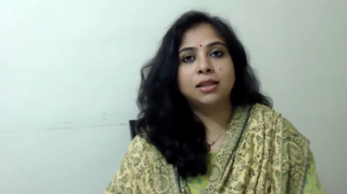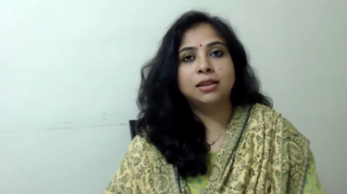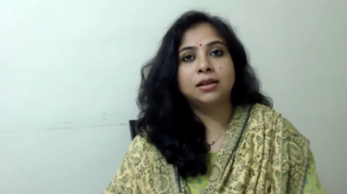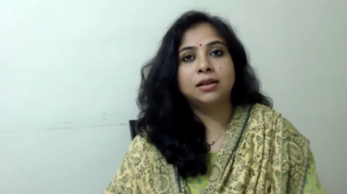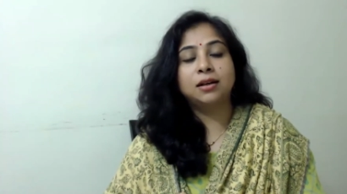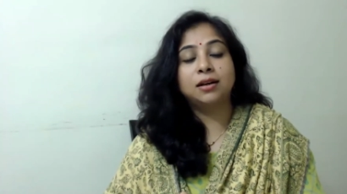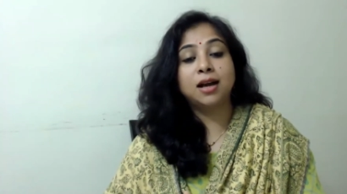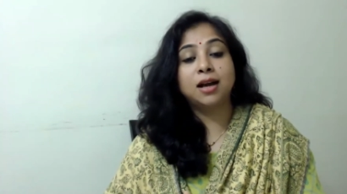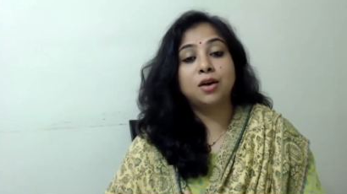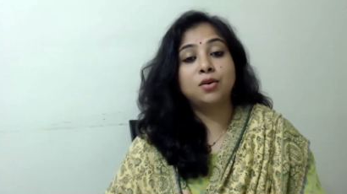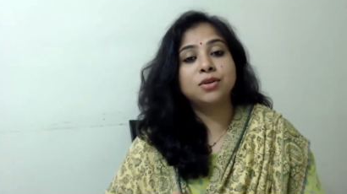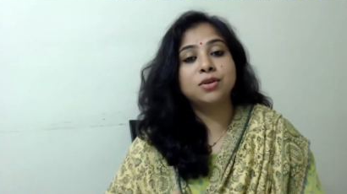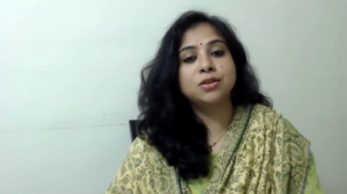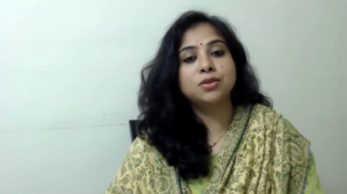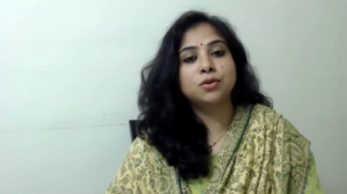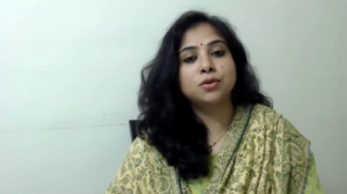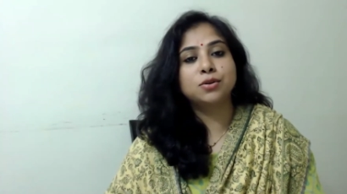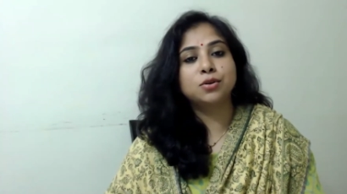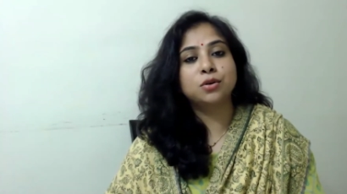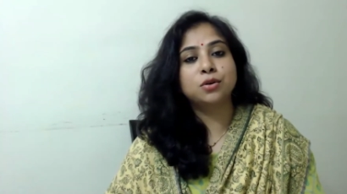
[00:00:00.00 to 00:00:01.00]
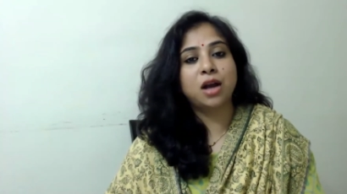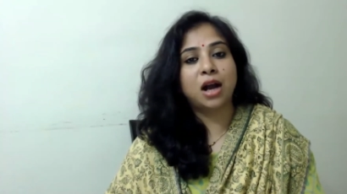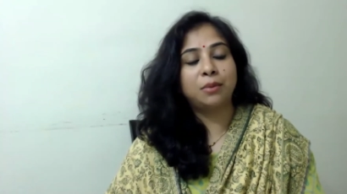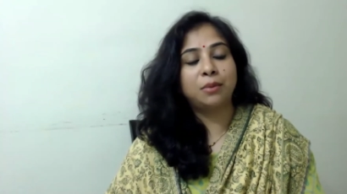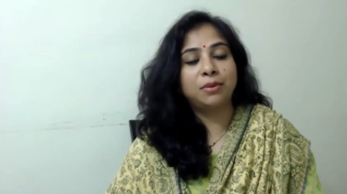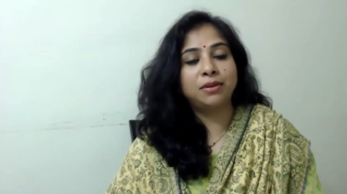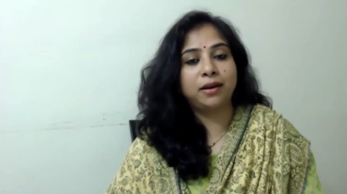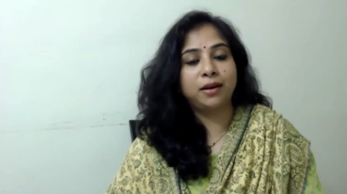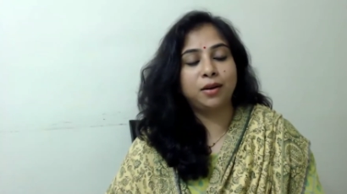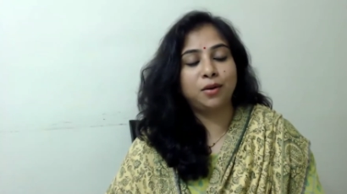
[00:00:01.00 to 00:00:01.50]
Third house is also
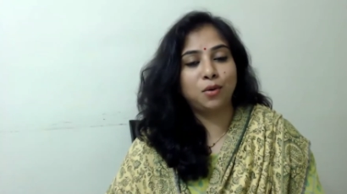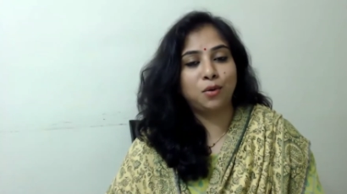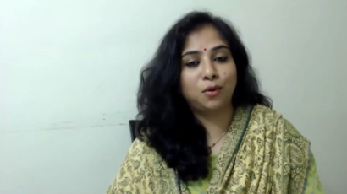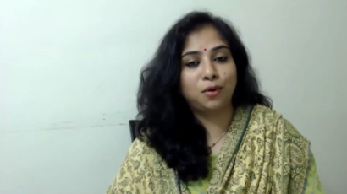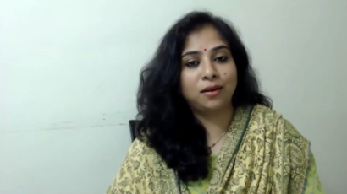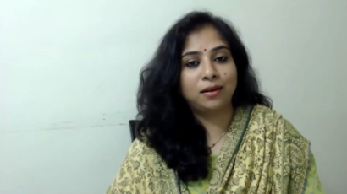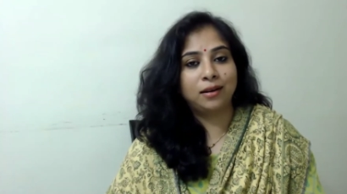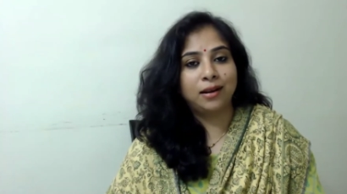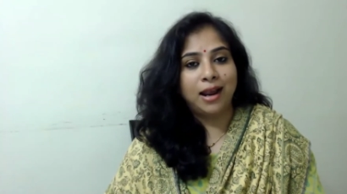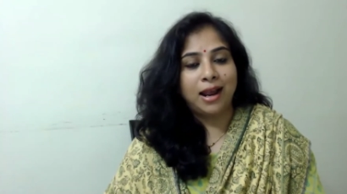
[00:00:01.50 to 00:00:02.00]
Kama Trikon,